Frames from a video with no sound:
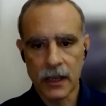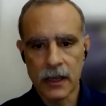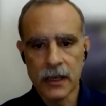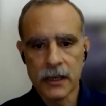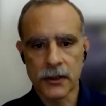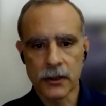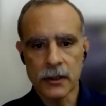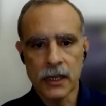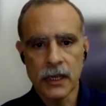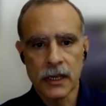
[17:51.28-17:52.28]

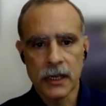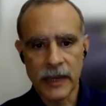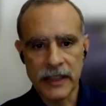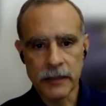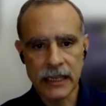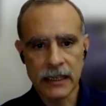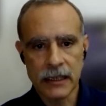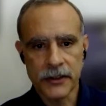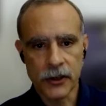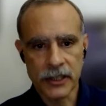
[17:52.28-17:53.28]
So when the bell
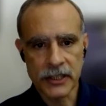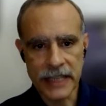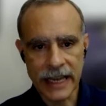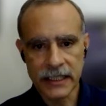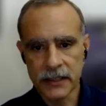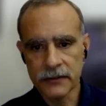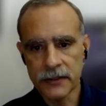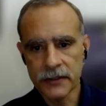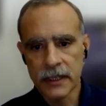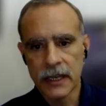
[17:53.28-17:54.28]
neuron is active
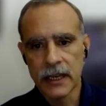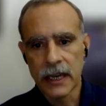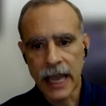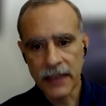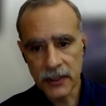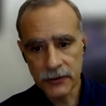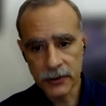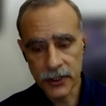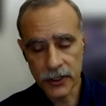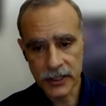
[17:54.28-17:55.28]
and the
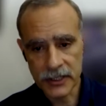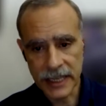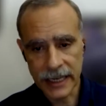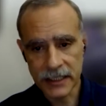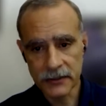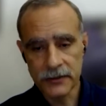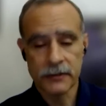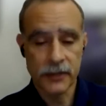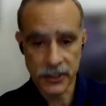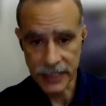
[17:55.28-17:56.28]
food neuron is active,
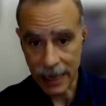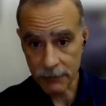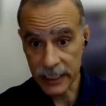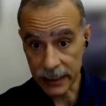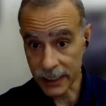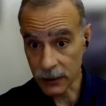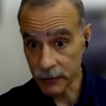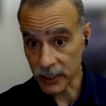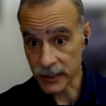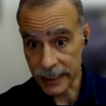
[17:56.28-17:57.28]
which is happening now
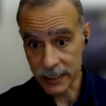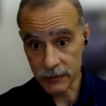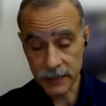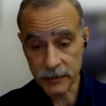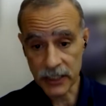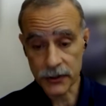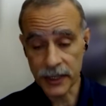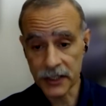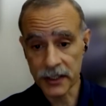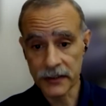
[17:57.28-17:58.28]
because the animal is being
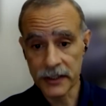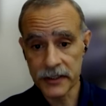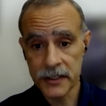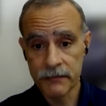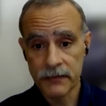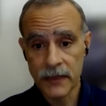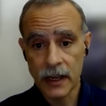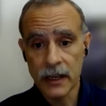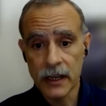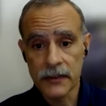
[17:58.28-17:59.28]
trained on this,
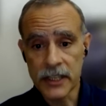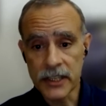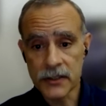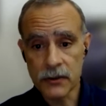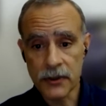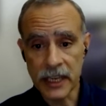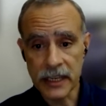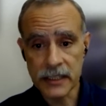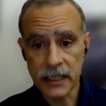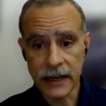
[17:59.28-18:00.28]
these two
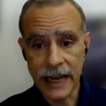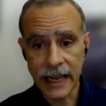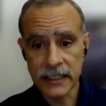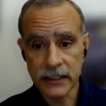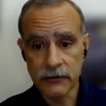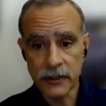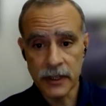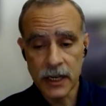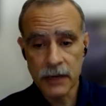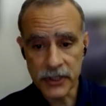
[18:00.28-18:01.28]
things are active
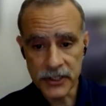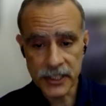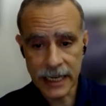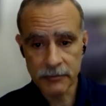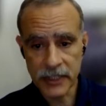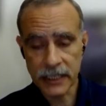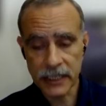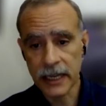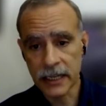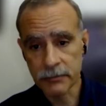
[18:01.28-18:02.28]
presynaptic
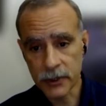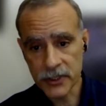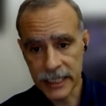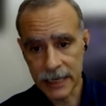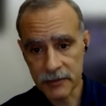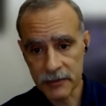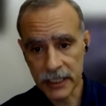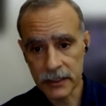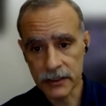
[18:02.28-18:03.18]
and postsynaptic.